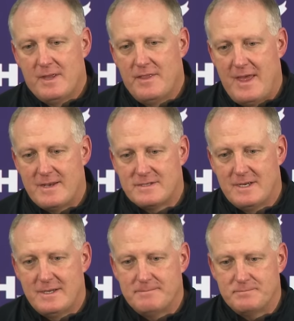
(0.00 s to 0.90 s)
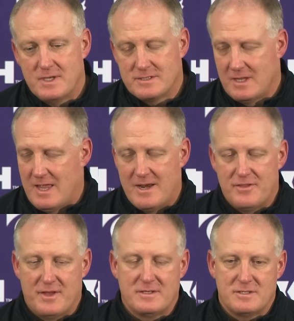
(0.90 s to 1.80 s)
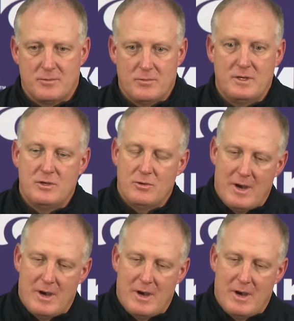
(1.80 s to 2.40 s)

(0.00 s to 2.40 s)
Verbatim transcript: that um, does a lot of things that we do.